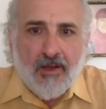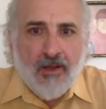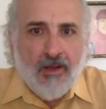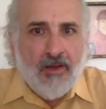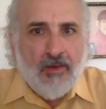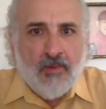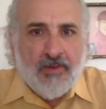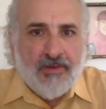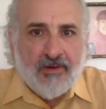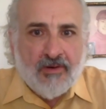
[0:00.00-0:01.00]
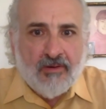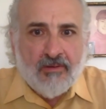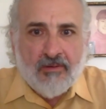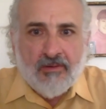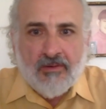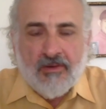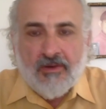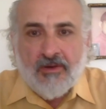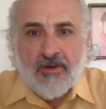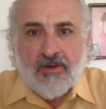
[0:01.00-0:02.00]
Whether
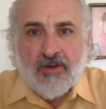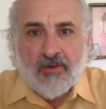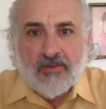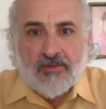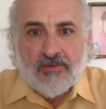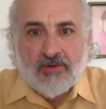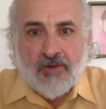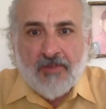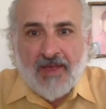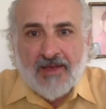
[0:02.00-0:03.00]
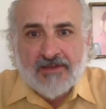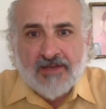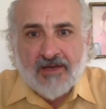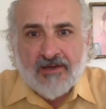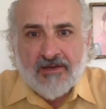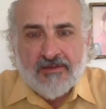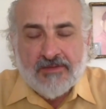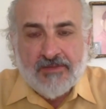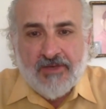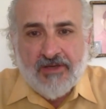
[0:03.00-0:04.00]
Trump has that in
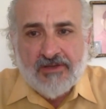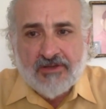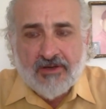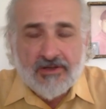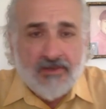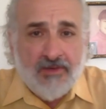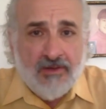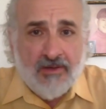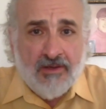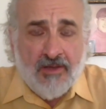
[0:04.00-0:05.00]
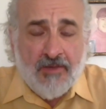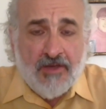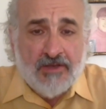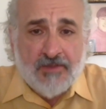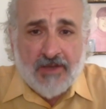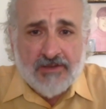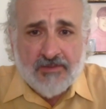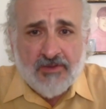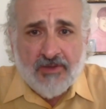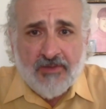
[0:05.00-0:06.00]
his immediate circus, I mean, it's
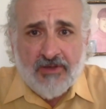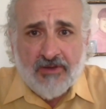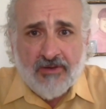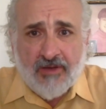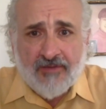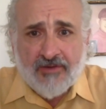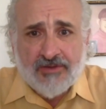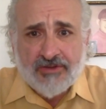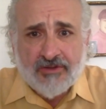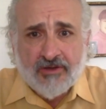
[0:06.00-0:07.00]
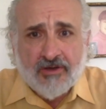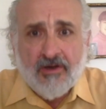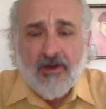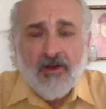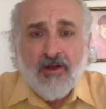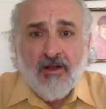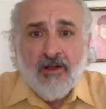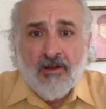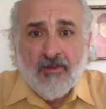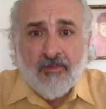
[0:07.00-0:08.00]
possible. I mean, you could have Kushner,
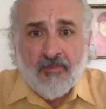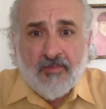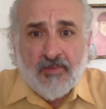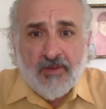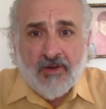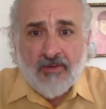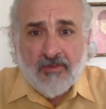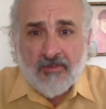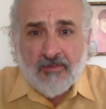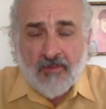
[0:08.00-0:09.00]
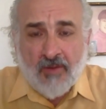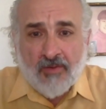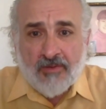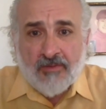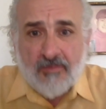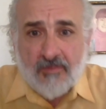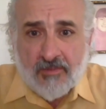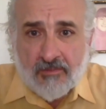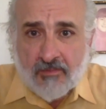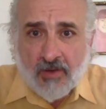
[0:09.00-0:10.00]
go and
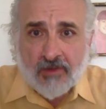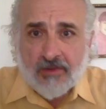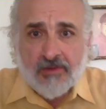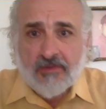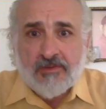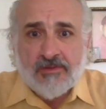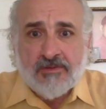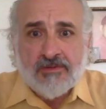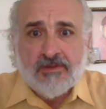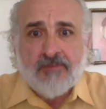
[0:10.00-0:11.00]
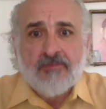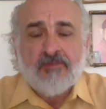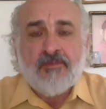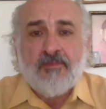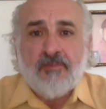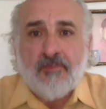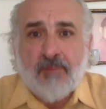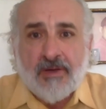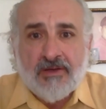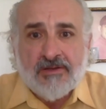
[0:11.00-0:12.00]
talk to some
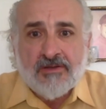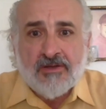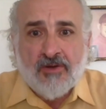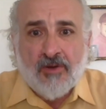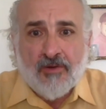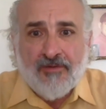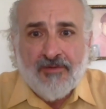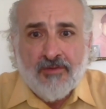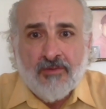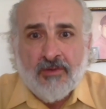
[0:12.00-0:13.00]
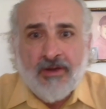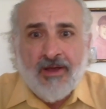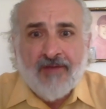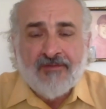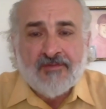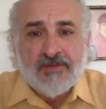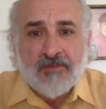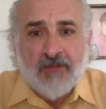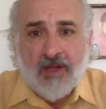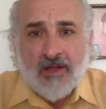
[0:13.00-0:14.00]
buddies in the Gulf who would have
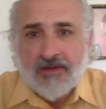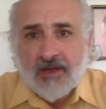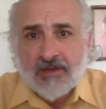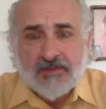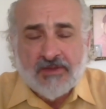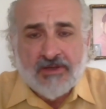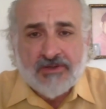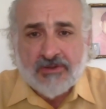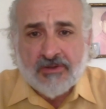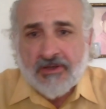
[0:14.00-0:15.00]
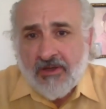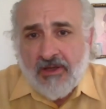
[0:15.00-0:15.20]
some contacts potentially.